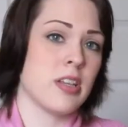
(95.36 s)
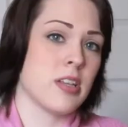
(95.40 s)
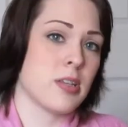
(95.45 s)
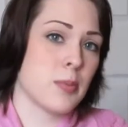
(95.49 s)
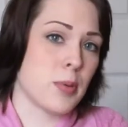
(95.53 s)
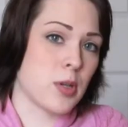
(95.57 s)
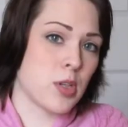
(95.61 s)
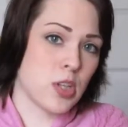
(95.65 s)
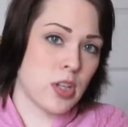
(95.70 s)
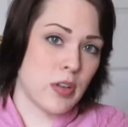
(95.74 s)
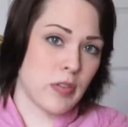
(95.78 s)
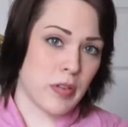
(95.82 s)

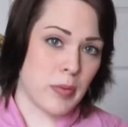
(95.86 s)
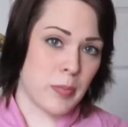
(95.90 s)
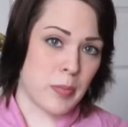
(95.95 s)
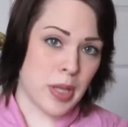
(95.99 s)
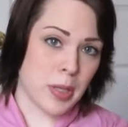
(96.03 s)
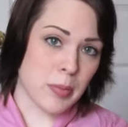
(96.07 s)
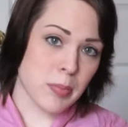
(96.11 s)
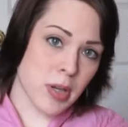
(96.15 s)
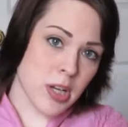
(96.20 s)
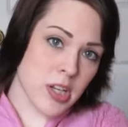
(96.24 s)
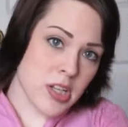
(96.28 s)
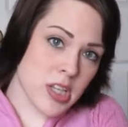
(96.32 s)
especially if I'm
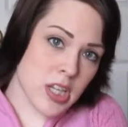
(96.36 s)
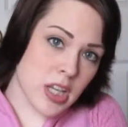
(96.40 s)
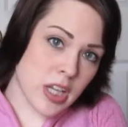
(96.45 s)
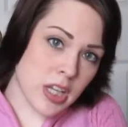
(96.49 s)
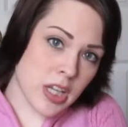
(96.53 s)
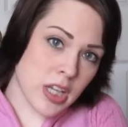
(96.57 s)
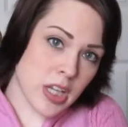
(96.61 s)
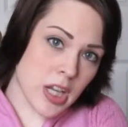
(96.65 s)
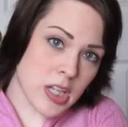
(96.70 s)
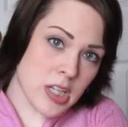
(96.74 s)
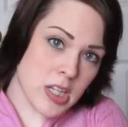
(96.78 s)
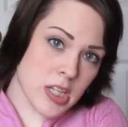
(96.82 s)
like
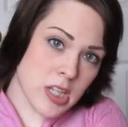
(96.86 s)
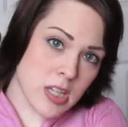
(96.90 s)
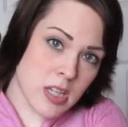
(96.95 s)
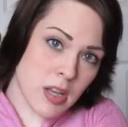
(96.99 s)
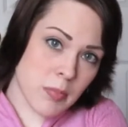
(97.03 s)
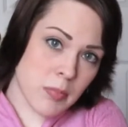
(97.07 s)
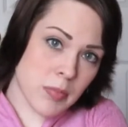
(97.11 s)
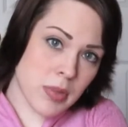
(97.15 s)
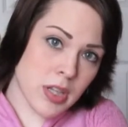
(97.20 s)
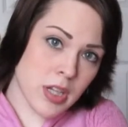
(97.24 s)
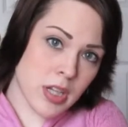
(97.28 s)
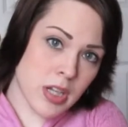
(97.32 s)
pressing against
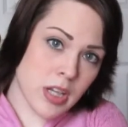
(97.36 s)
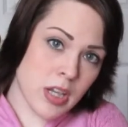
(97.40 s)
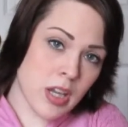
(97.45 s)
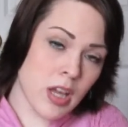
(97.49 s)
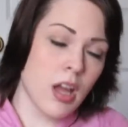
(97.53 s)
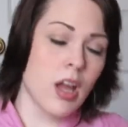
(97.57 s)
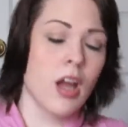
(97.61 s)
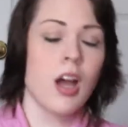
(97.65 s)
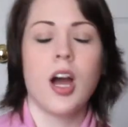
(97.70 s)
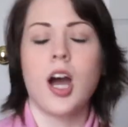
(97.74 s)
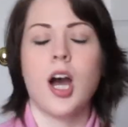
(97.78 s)
something.